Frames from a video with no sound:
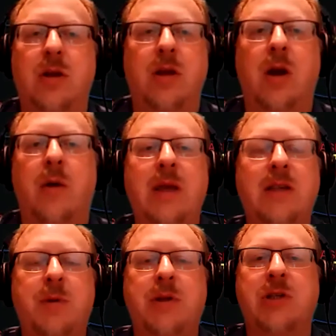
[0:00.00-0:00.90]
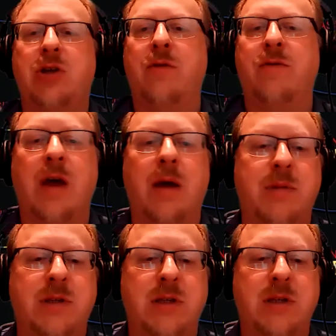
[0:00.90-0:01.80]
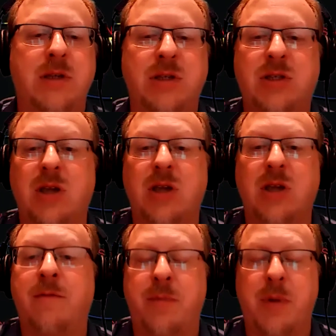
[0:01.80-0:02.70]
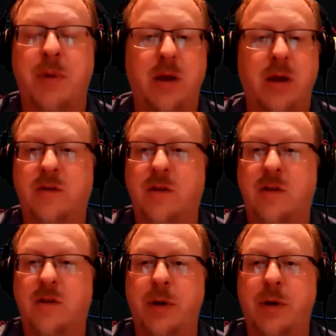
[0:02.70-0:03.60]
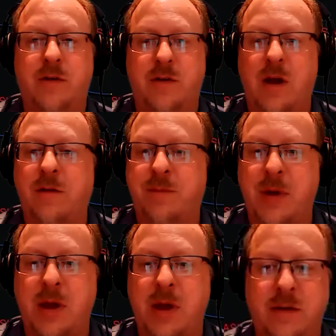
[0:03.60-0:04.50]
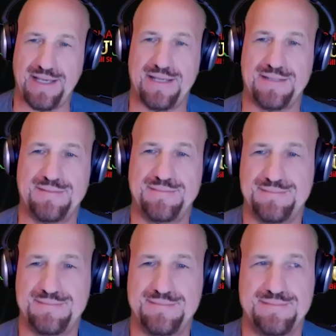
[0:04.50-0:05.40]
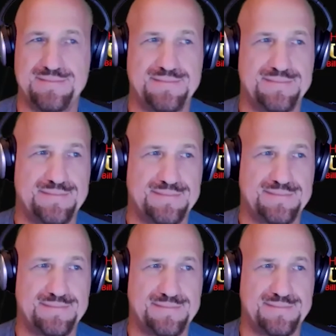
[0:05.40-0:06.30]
he's been served up some softballs, slow pitch softballs, like a journalist saying, Mr.